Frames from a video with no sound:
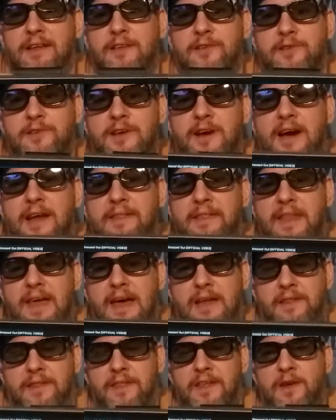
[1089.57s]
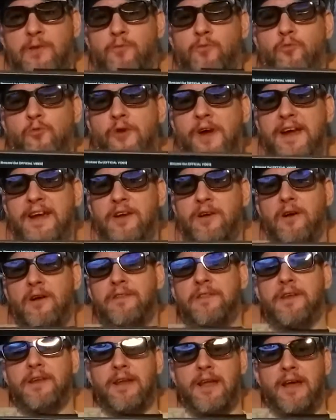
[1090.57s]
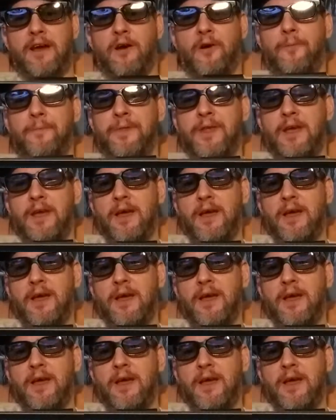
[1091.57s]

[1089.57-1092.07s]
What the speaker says: He's got that thing right on the nail.